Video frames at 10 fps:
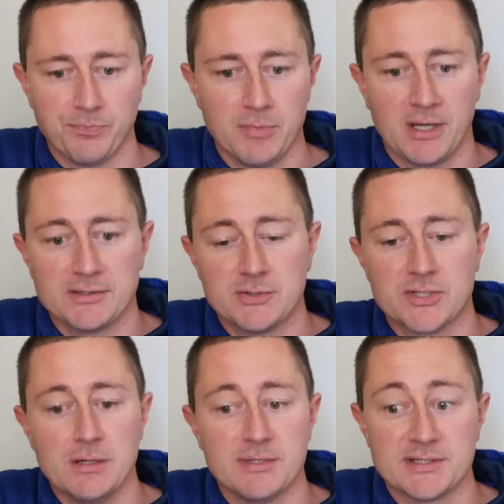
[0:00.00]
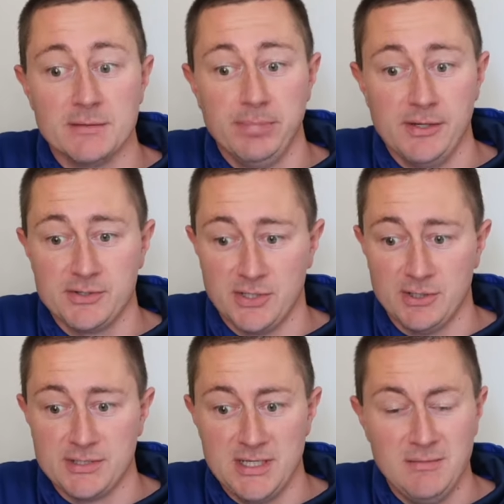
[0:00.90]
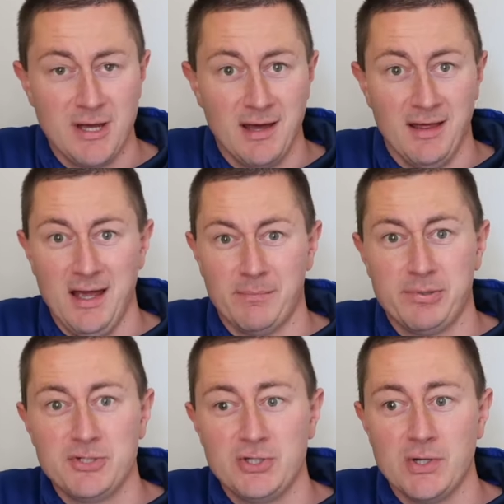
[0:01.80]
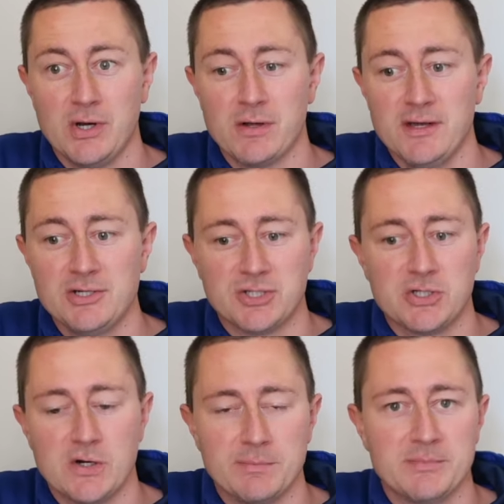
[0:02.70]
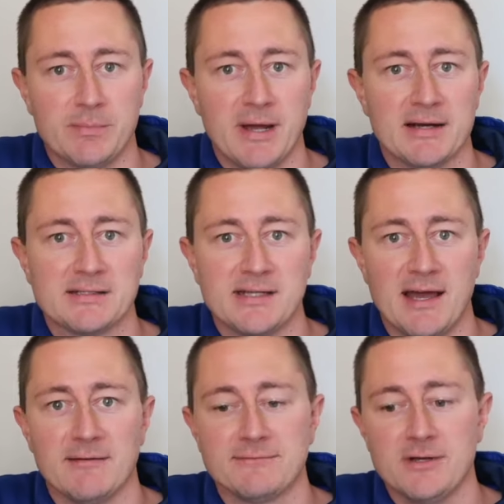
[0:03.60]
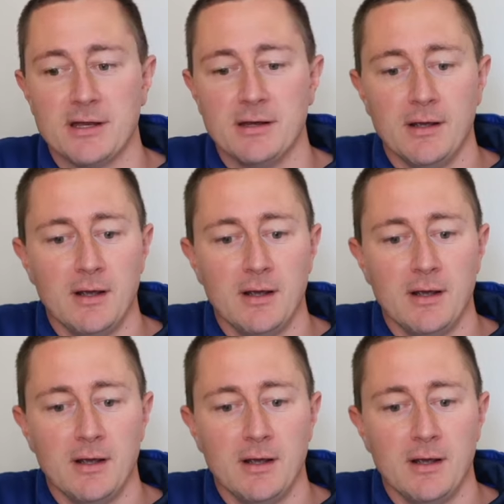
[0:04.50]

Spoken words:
Because there's going to be some players on your team, they don't push you at all. They just show up to practice to have fun.